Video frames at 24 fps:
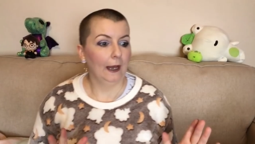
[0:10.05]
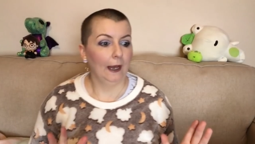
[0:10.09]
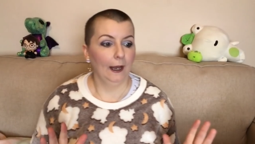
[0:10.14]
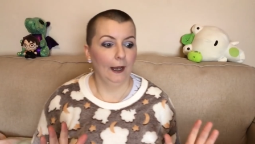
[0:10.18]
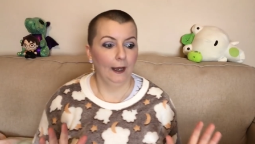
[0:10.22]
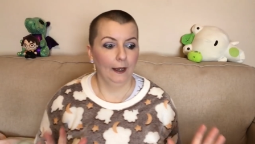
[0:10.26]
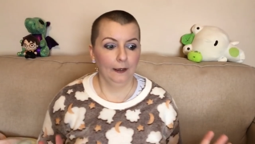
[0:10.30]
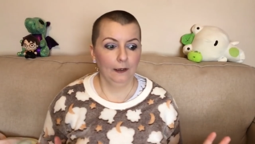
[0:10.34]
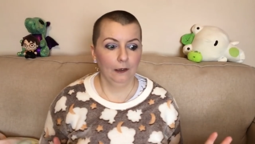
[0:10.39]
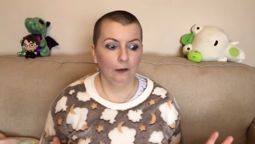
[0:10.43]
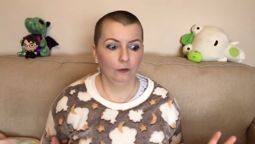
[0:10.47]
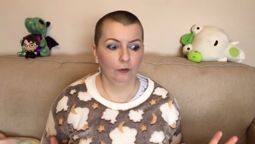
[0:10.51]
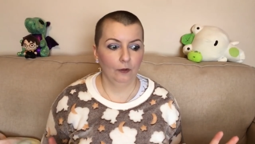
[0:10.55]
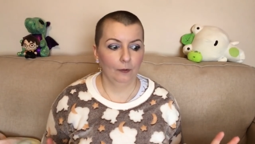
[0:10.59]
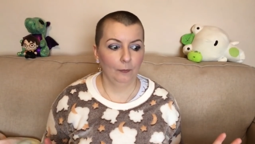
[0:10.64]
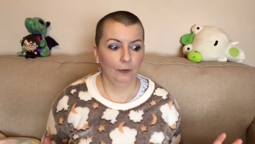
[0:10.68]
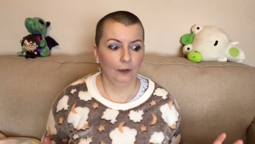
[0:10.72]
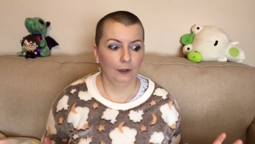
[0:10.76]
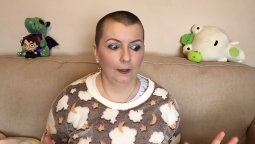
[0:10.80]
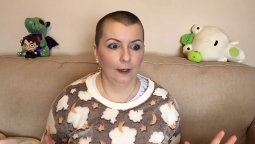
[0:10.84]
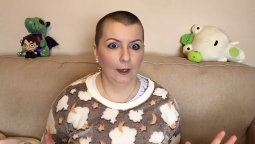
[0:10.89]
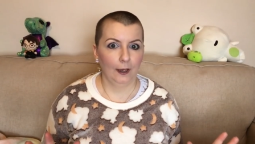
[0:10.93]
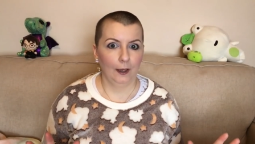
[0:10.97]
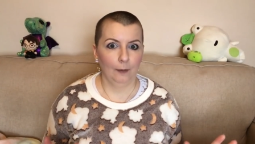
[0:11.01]
I have
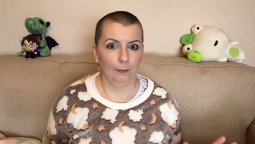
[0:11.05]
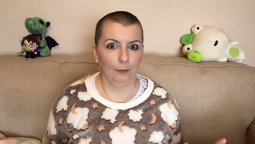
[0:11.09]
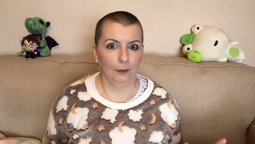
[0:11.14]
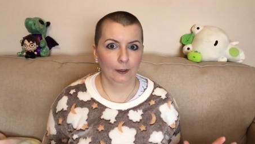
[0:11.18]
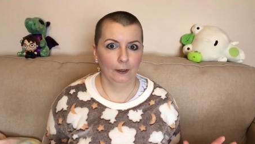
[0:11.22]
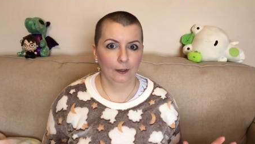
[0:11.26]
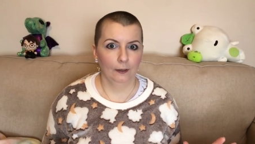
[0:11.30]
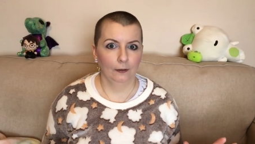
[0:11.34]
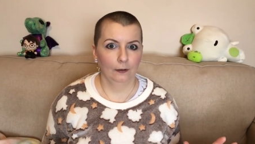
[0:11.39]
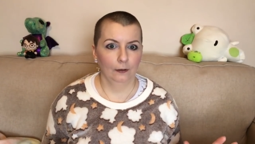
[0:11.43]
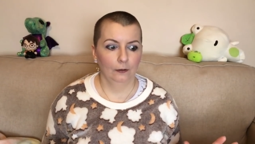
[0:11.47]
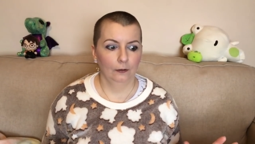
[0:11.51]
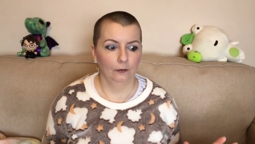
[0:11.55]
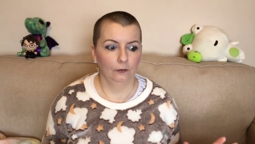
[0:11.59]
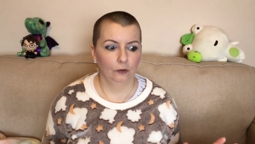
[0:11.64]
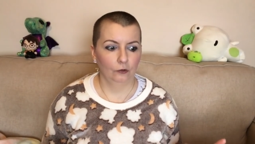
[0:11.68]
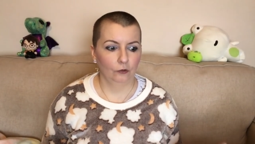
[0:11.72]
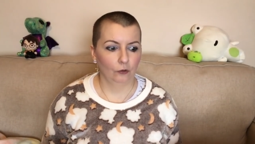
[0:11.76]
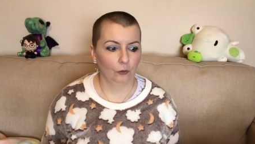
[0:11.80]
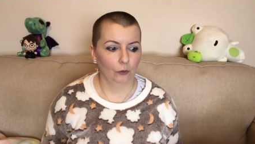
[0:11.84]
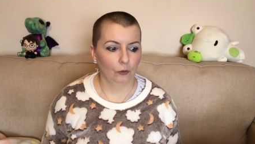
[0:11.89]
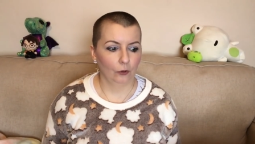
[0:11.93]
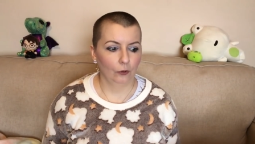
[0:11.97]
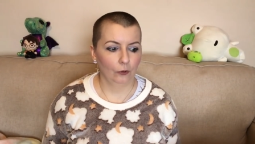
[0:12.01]
something epic to
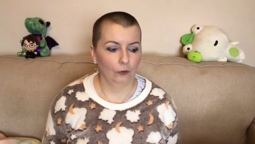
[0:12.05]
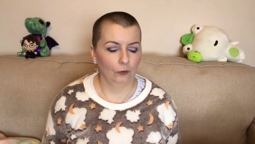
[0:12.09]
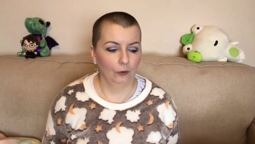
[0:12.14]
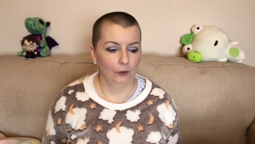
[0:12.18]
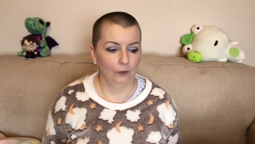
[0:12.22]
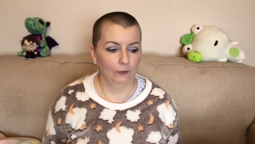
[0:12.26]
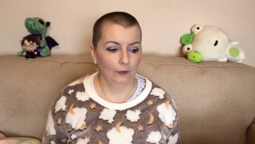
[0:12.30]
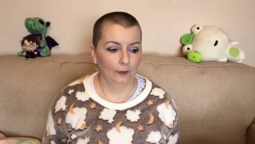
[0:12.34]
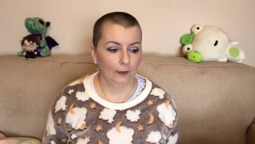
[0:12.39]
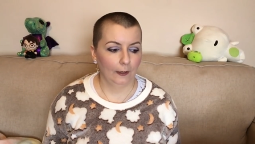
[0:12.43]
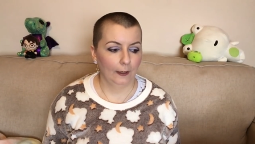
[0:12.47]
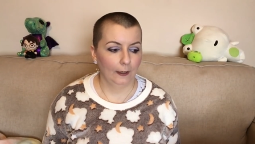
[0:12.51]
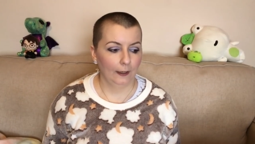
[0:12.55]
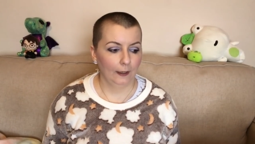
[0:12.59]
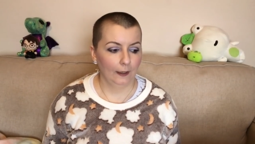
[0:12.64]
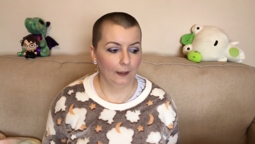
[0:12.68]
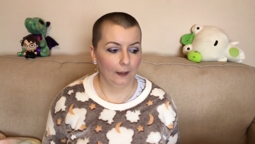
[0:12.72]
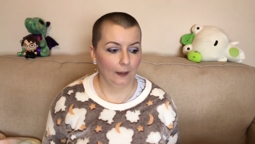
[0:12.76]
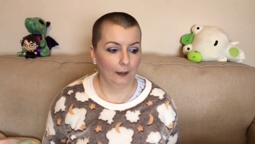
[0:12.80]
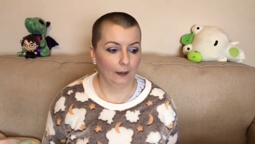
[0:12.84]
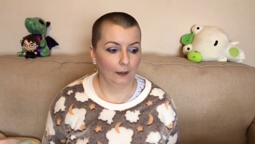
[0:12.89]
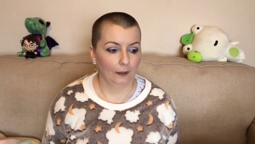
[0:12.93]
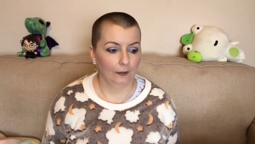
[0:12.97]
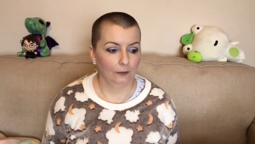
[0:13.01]
show you
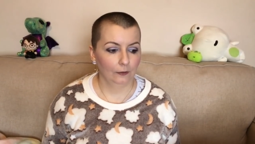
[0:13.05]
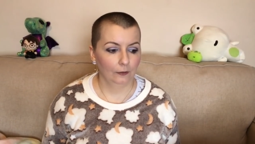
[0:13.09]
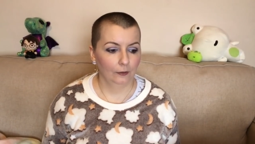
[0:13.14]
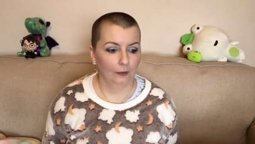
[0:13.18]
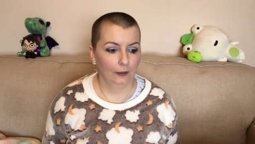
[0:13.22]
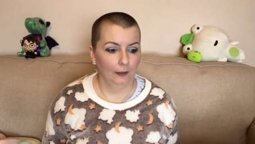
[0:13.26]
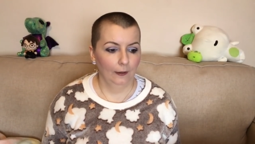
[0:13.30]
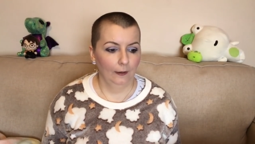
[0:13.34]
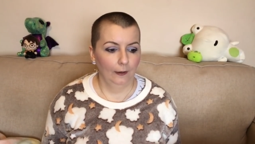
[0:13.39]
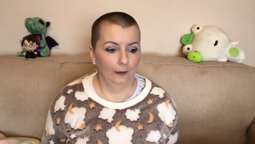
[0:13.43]
today, and